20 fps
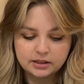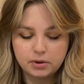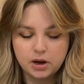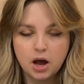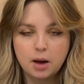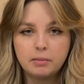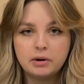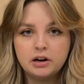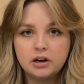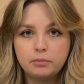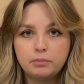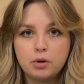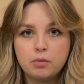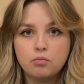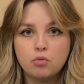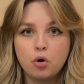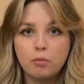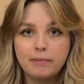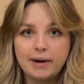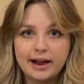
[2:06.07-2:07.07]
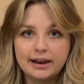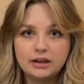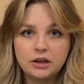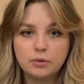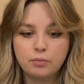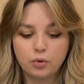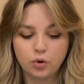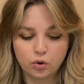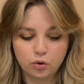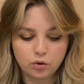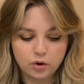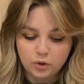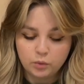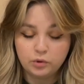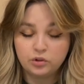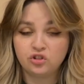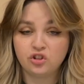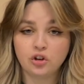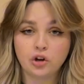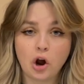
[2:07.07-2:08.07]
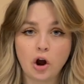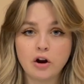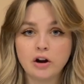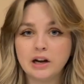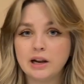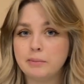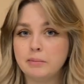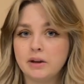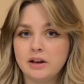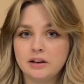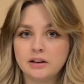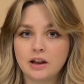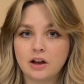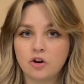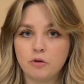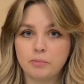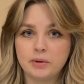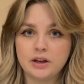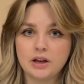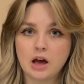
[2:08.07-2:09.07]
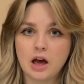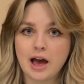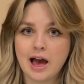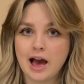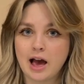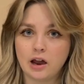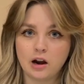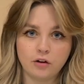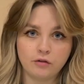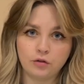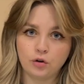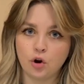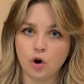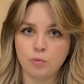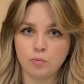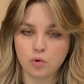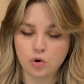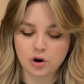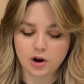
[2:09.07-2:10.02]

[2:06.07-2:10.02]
become a little bit more malleable, which could only mean that it'll be a hell of a lot more